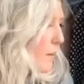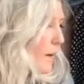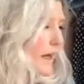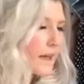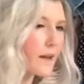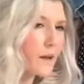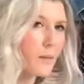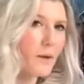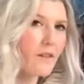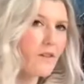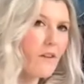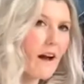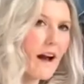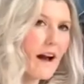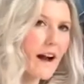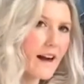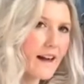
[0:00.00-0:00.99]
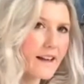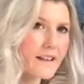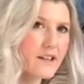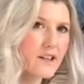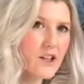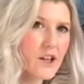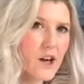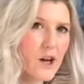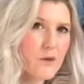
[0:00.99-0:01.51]
a little bit of
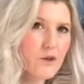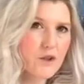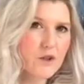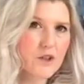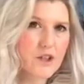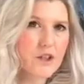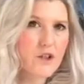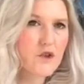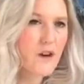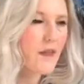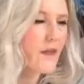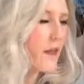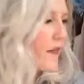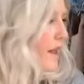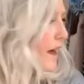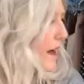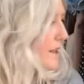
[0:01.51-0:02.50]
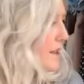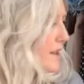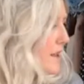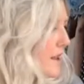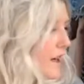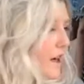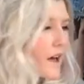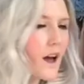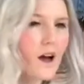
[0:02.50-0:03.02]
height, you know, just to strengthen that,
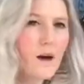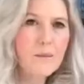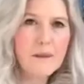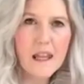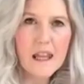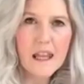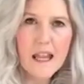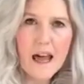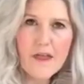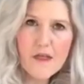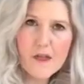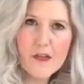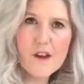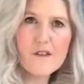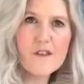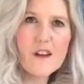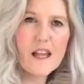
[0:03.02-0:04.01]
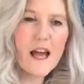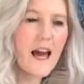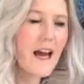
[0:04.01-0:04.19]
the length of your